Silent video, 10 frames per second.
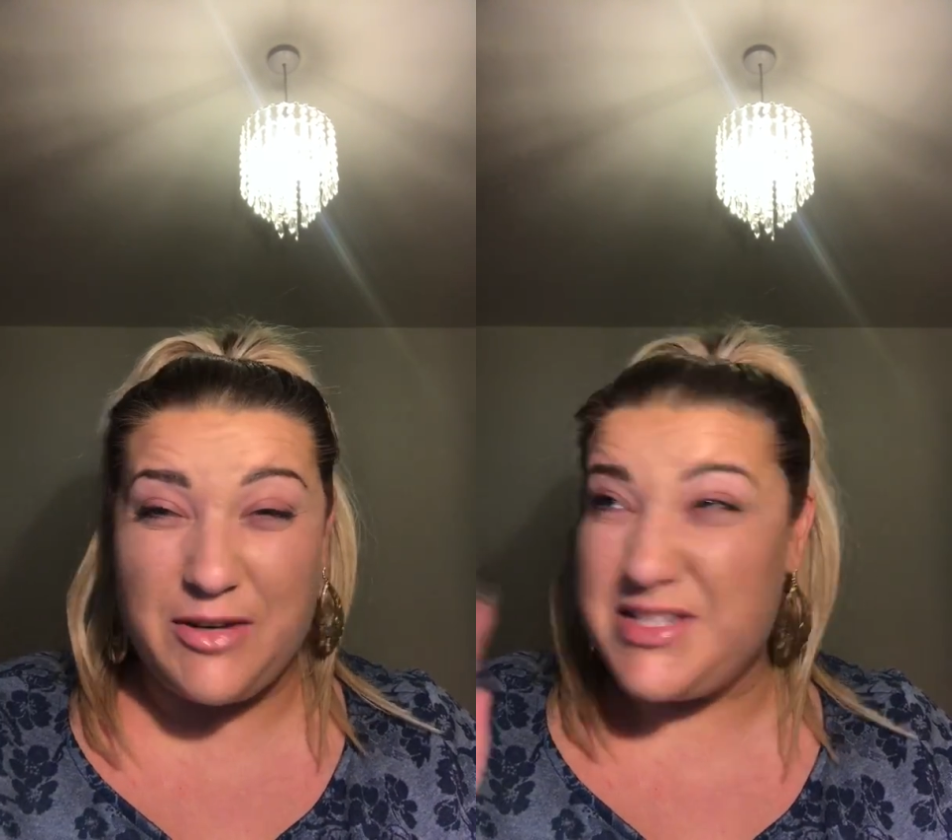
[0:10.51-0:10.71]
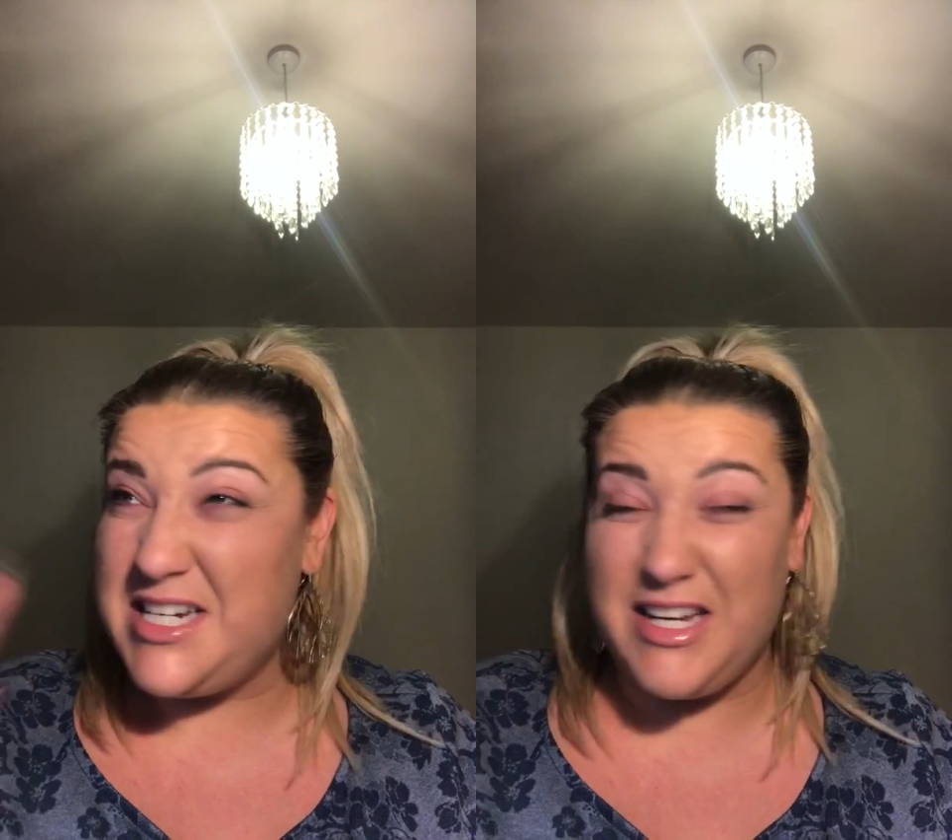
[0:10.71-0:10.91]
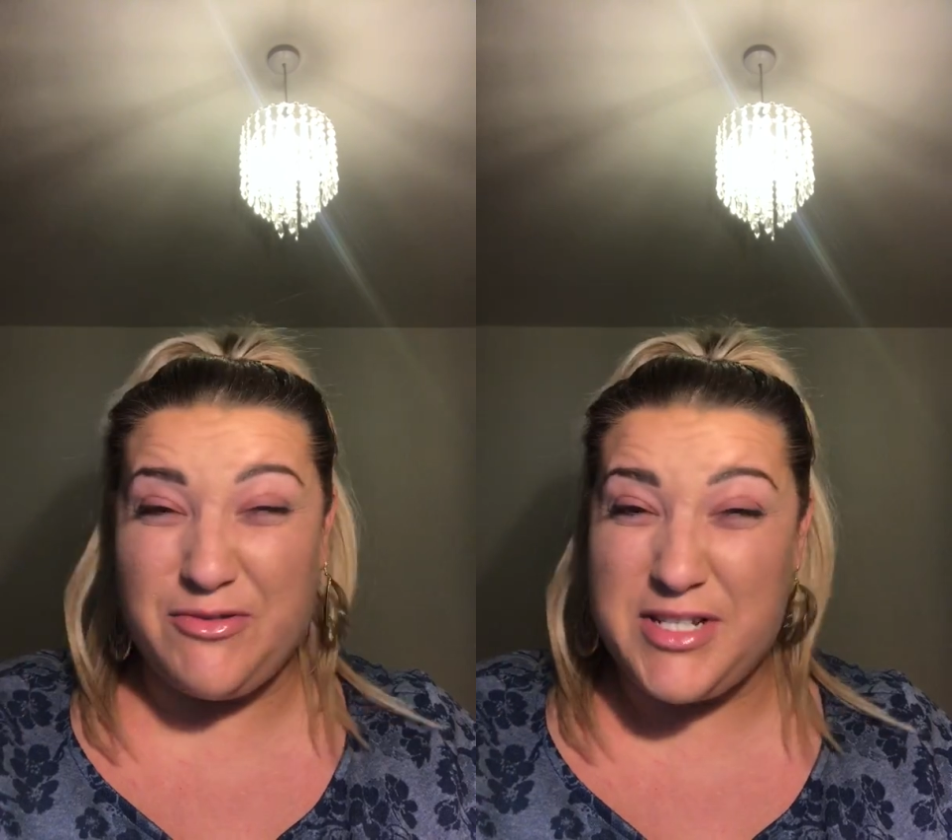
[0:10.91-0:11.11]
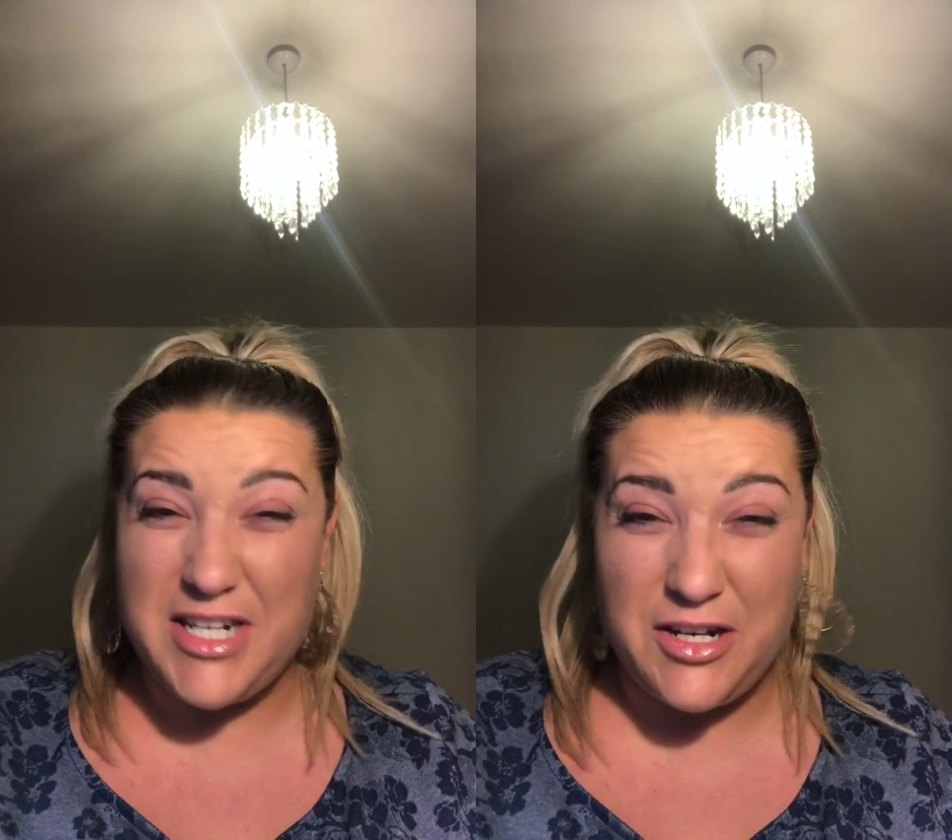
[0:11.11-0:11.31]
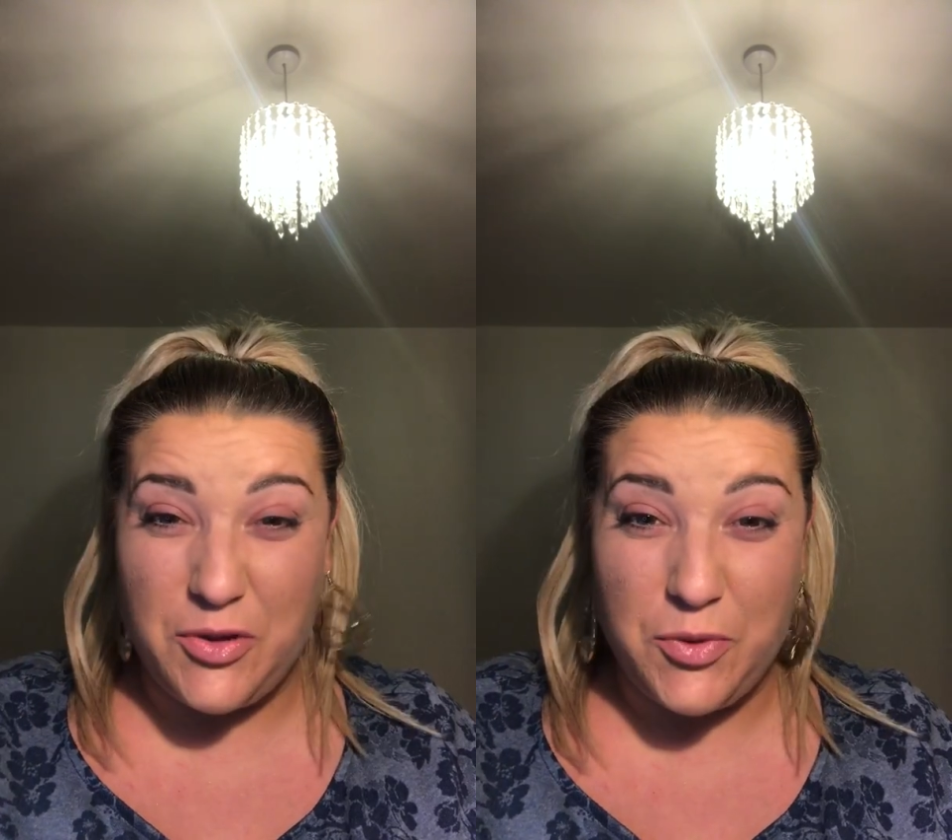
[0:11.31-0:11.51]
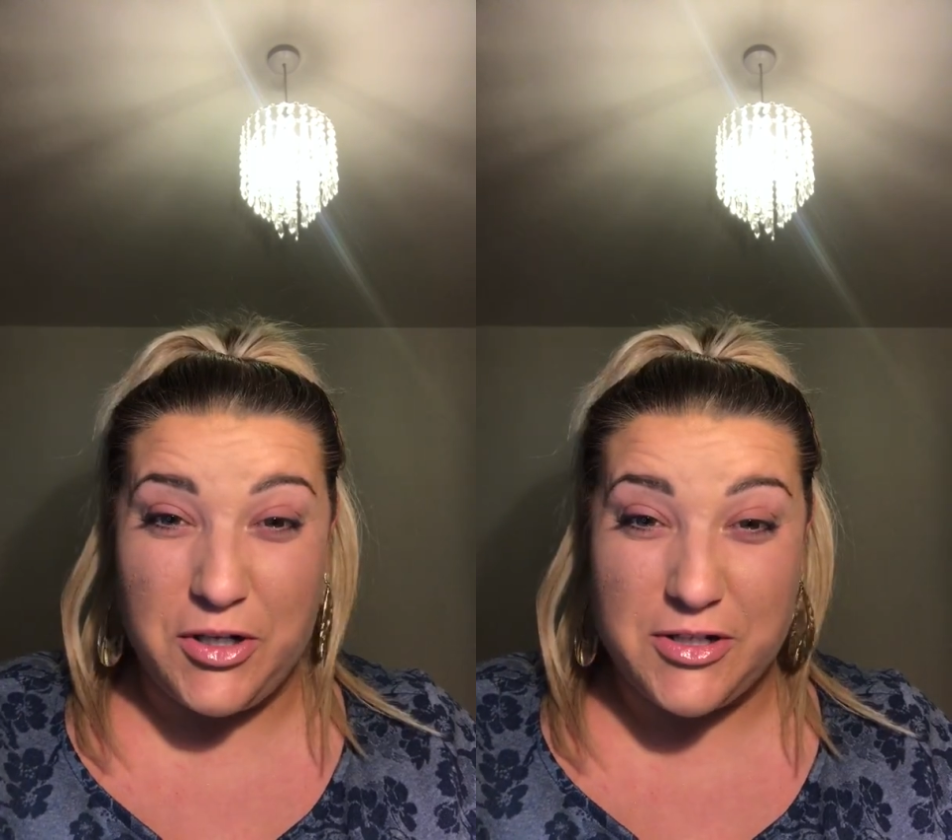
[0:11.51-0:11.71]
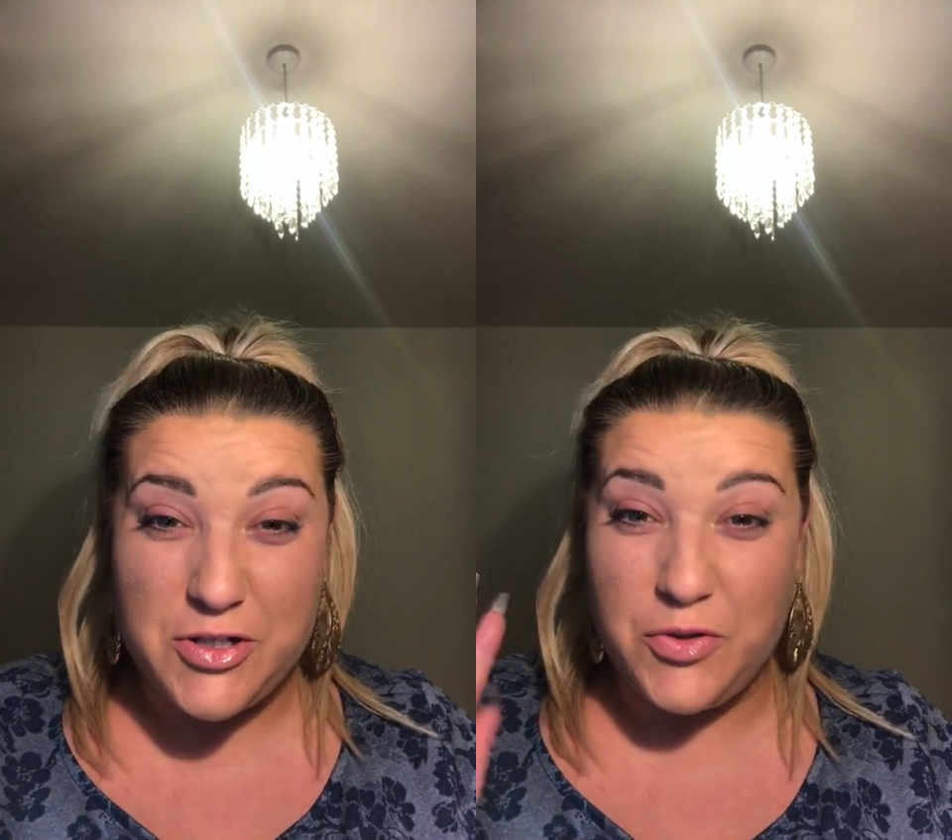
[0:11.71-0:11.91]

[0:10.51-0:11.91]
I was dead to the world,